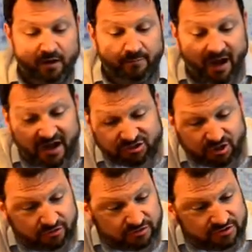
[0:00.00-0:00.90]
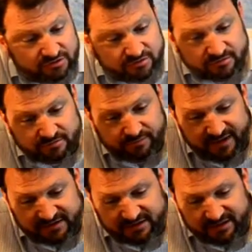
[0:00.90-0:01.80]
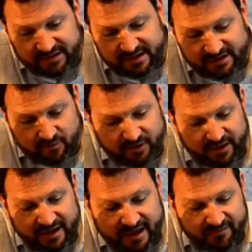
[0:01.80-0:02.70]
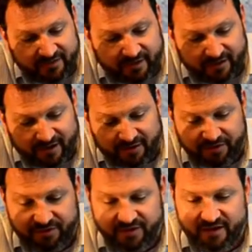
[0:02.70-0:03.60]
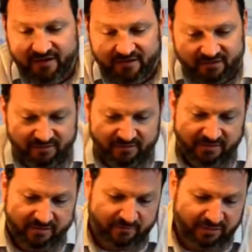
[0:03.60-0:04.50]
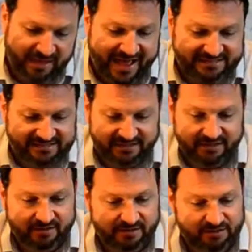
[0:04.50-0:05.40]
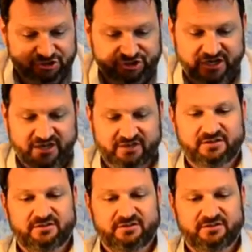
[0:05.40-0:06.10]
Ponchos. Basically, what do you have here? A thin plastic sheet.